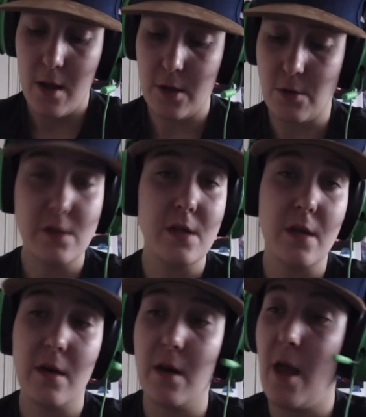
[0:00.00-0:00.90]
Don't see
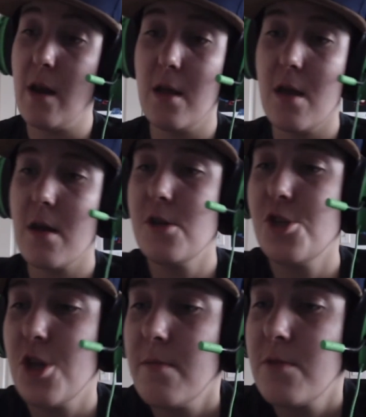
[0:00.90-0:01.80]
it in any Hidden
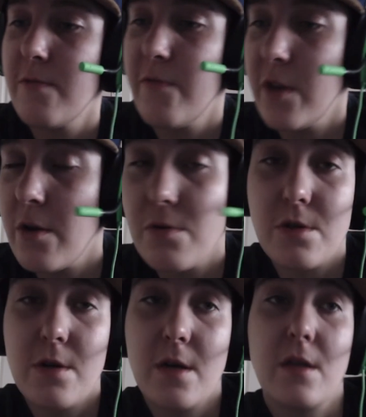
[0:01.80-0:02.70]
Gems videos
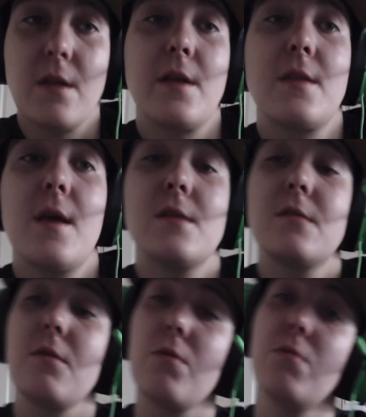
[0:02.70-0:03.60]
or anything like that,
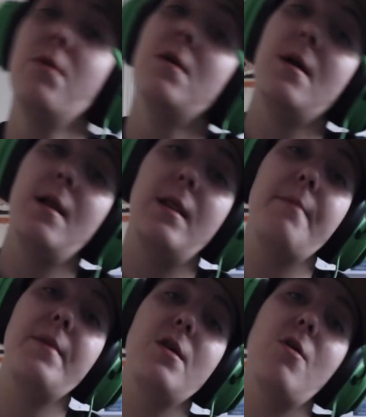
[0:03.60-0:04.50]
so
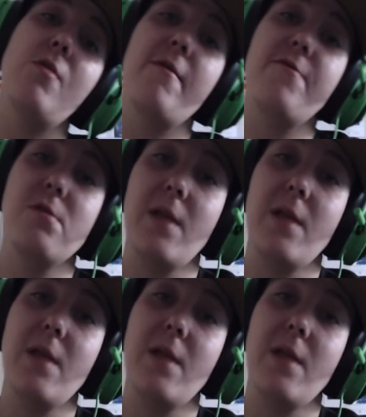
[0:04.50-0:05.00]
let me know. If you'd